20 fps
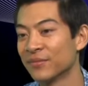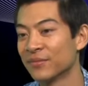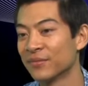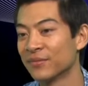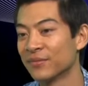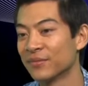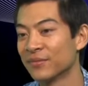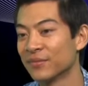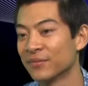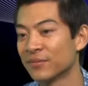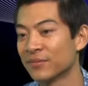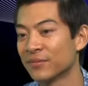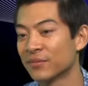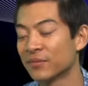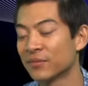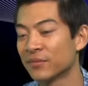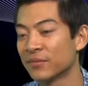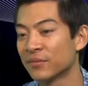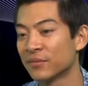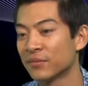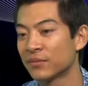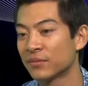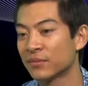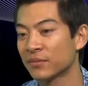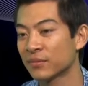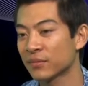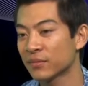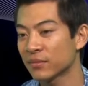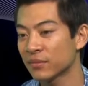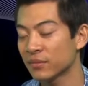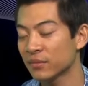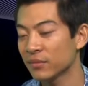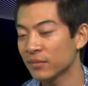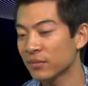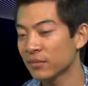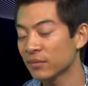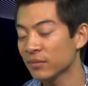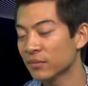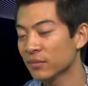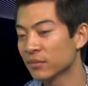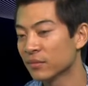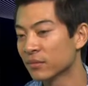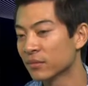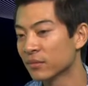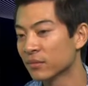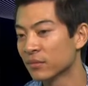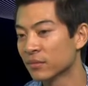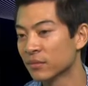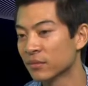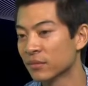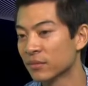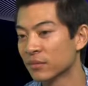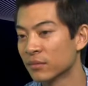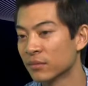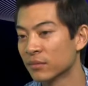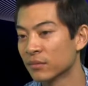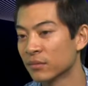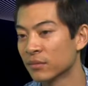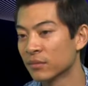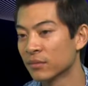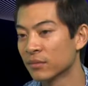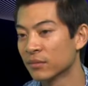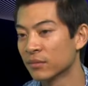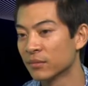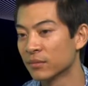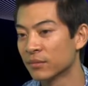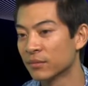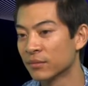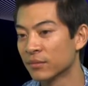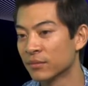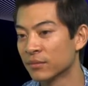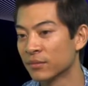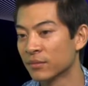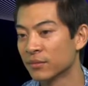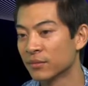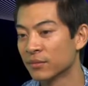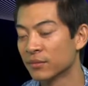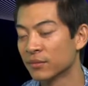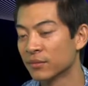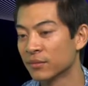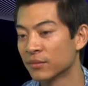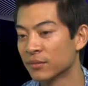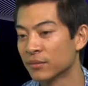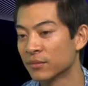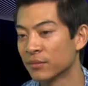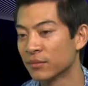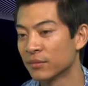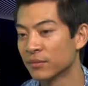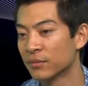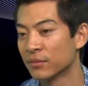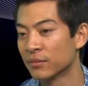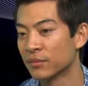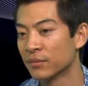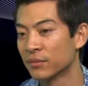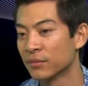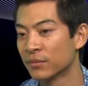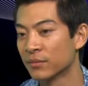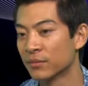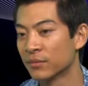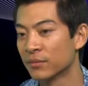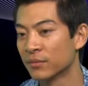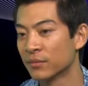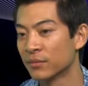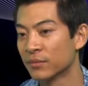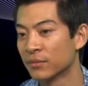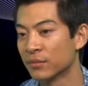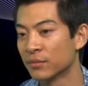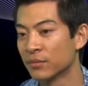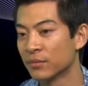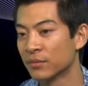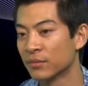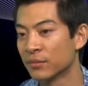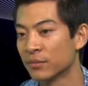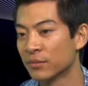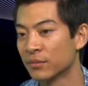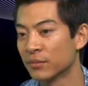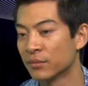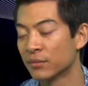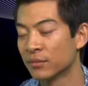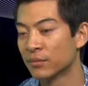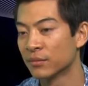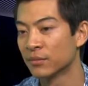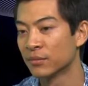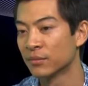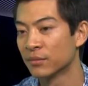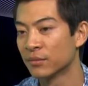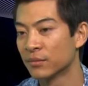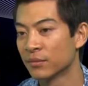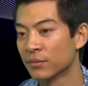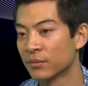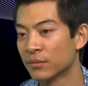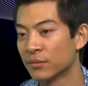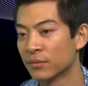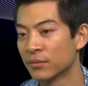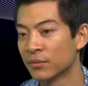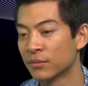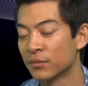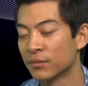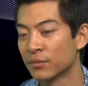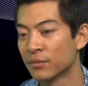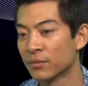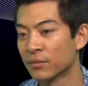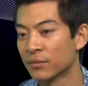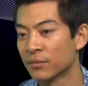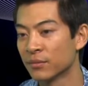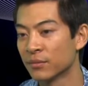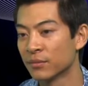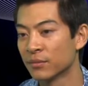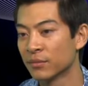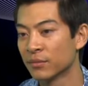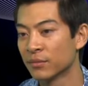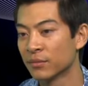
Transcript: [no speech]